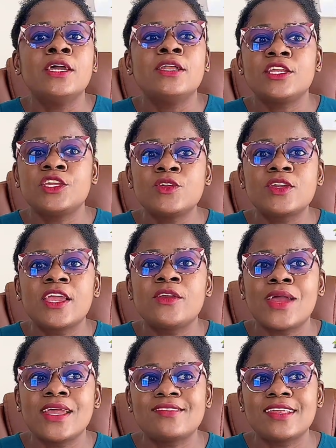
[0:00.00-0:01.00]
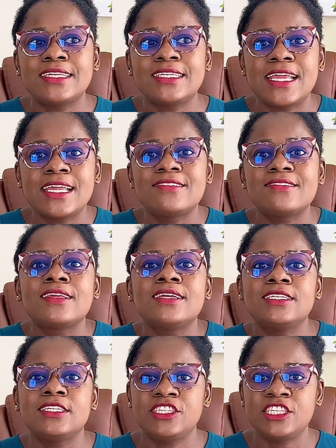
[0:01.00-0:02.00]
the UK writes their dates,
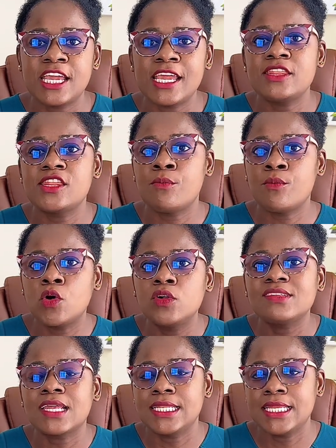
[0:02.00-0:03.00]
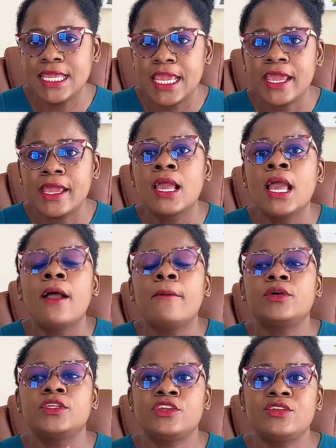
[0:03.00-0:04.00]
the day, the month, and the year.
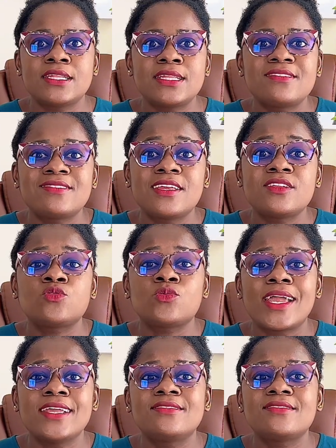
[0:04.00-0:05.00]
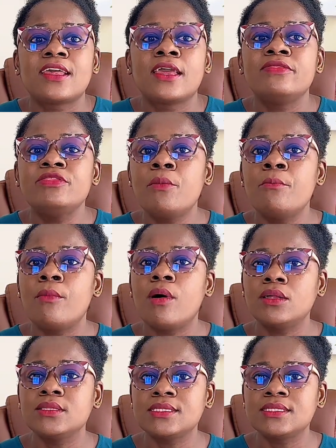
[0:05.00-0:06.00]
But the United States writes the
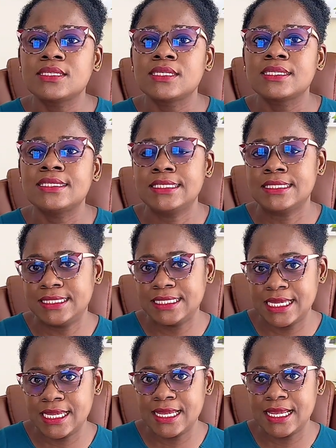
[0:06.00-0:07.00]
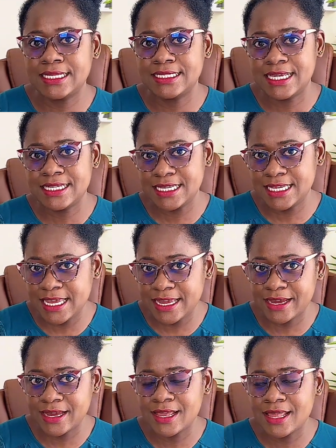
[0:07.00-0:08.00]
month, the day, and then the
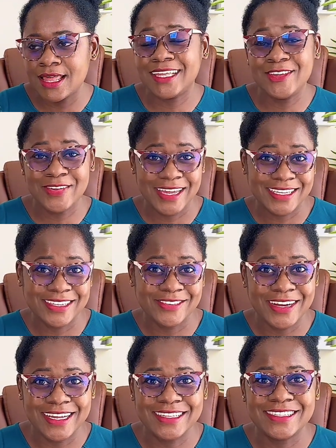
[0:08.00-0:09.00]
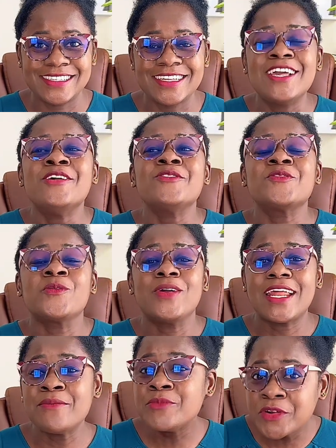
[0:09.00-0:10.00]
year. You heard it right. So when
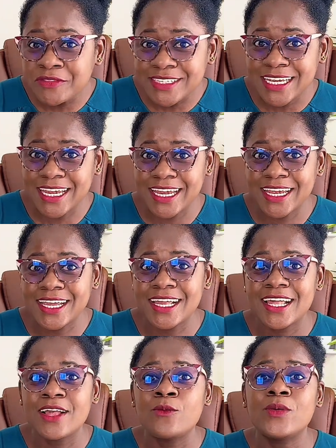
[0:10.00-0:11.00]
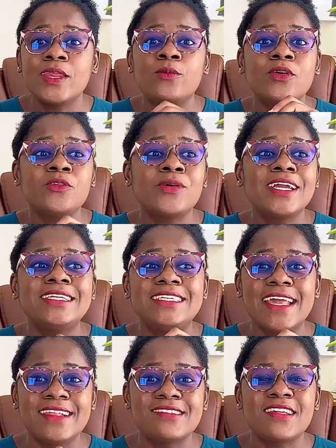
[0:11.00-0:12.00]
I moved here, when I want to write
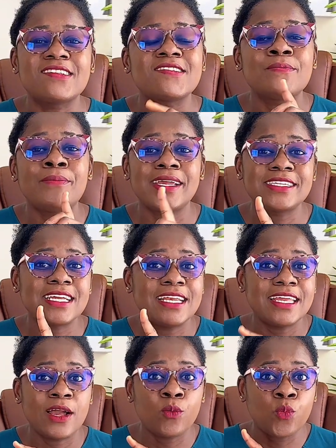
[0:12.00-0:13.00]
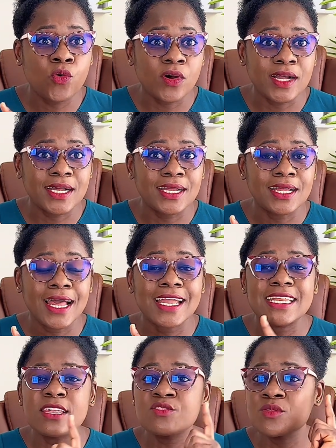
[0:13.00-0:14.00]
dates, especially at work, I
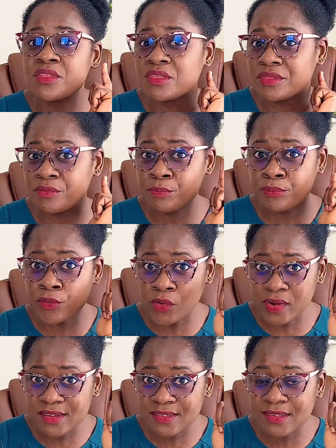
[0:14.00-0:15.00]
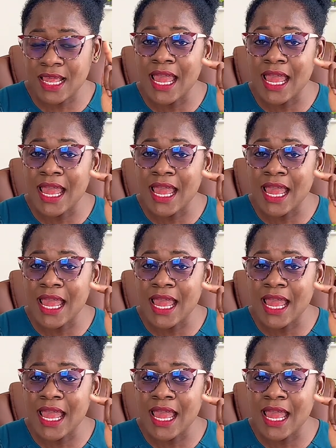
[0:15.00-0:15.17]
need to pause,